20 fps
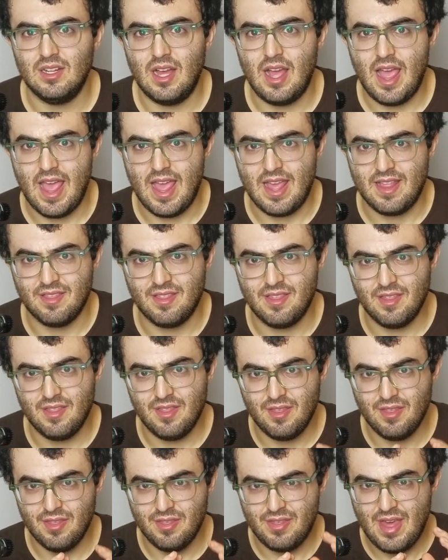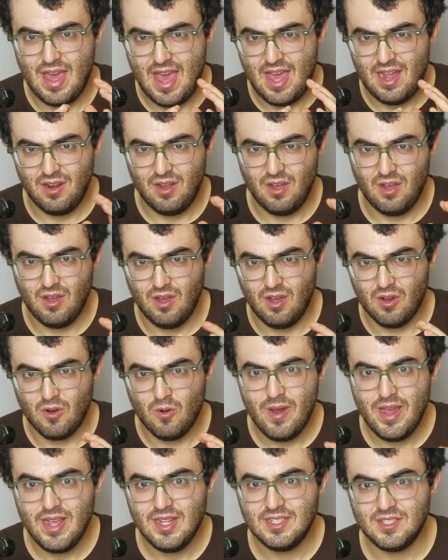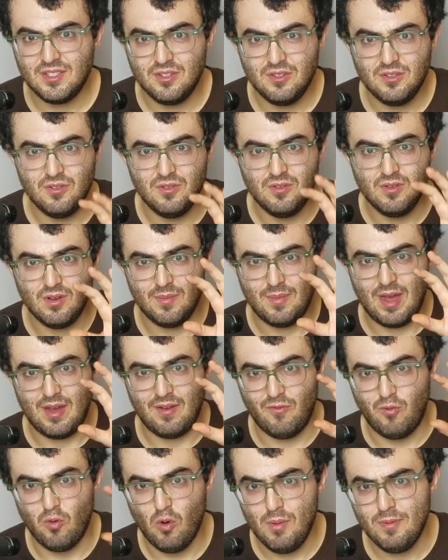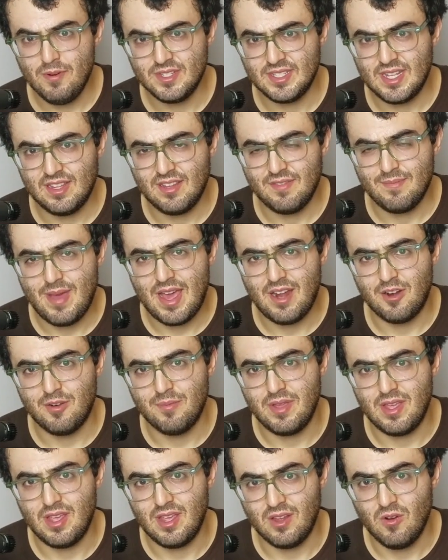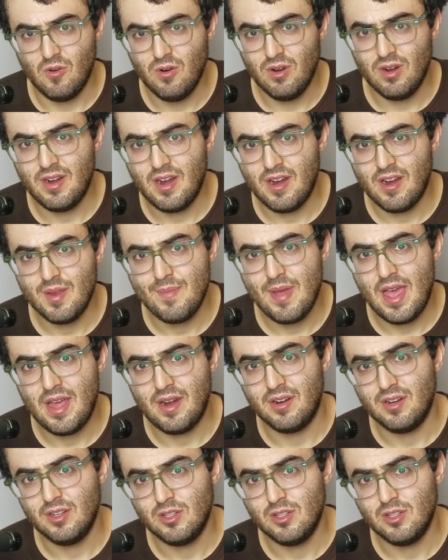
and that equates to about 4% of matter being ordinary matter,